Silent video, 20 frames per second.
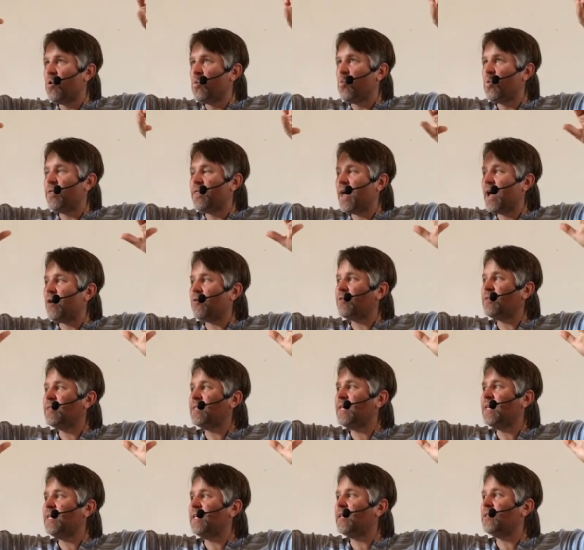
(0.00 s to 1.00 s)
without
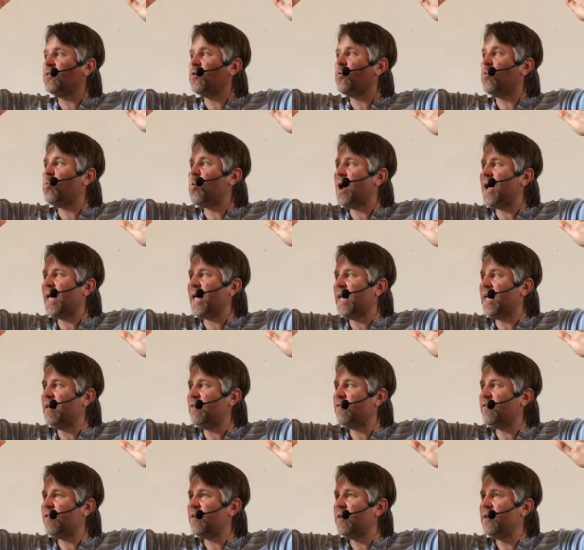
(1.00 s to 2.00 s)
needing the
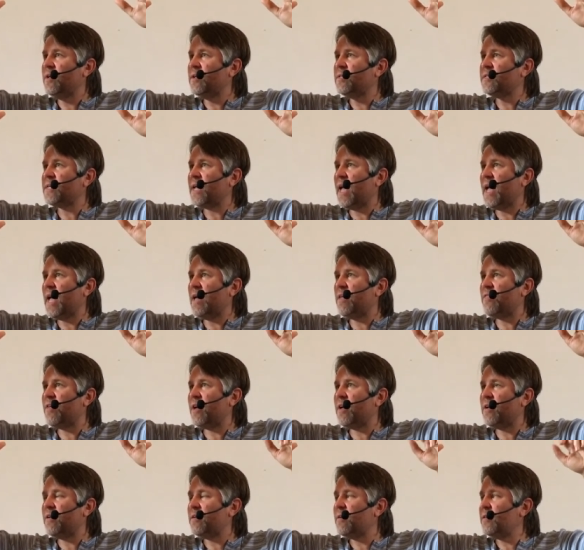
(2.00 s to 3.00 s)
wave to
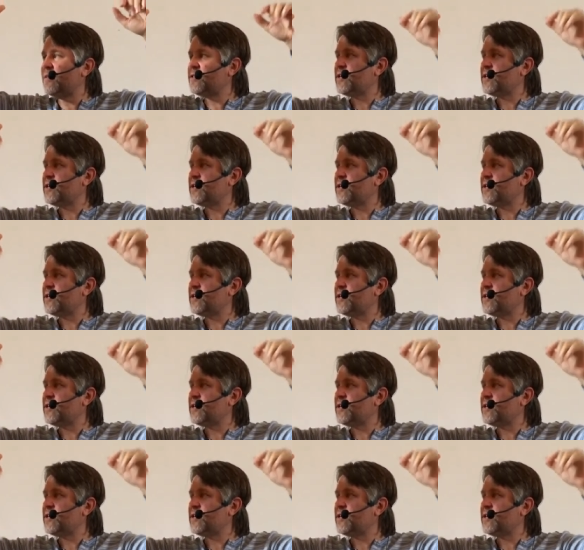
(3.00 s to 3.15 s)
ever,